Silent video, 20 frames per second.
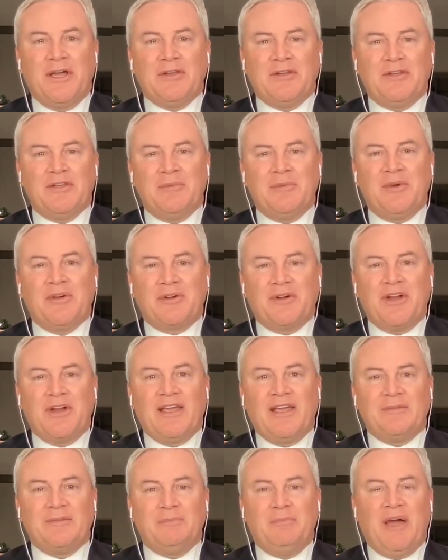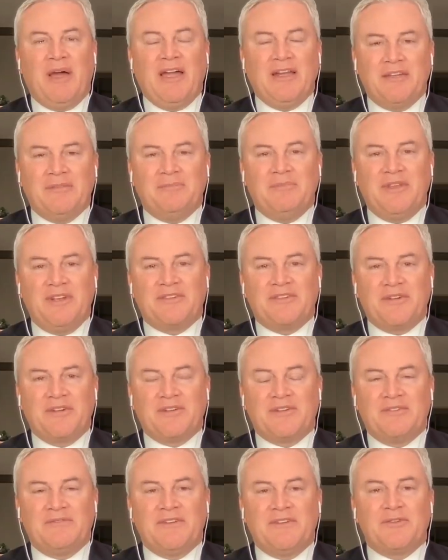Democrat Biden
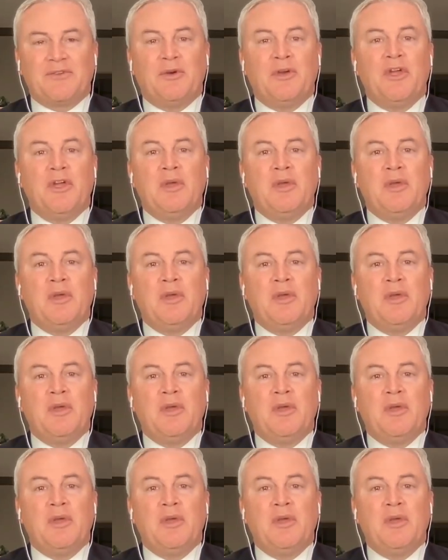administration official.